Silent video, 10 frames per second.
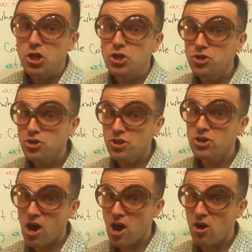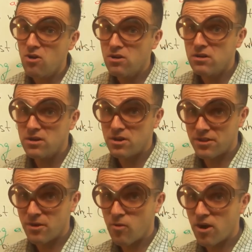Do you know
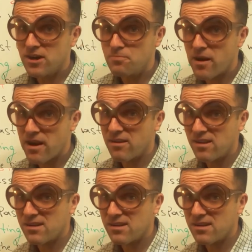the word parallel,